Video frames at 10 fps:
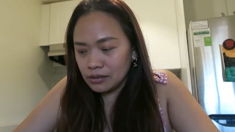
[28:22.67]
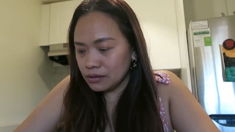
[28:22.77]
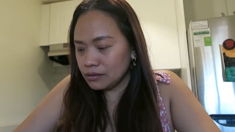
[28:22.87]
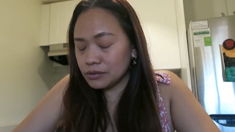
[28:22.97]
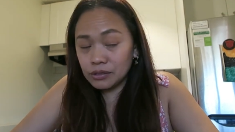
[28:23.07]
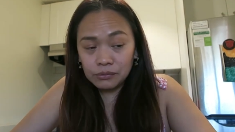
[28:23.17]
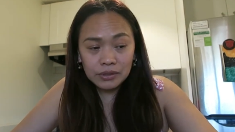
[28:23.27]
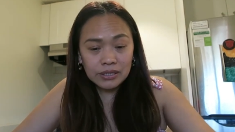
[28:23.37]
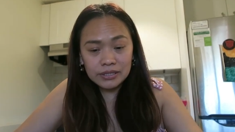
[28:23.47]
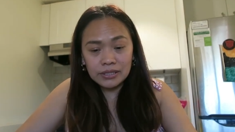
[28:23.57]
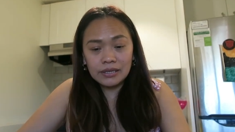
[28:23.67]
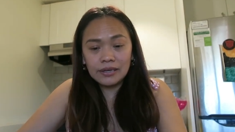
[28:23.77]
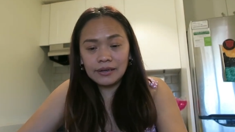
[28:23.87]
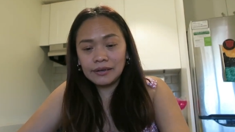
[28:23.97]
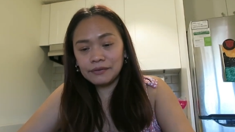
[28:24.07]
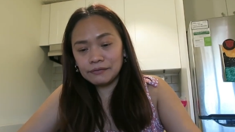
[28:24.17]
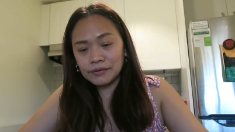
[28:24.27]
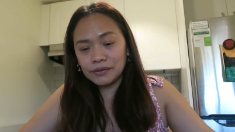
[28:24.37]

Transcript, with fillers: Uh, so, I still have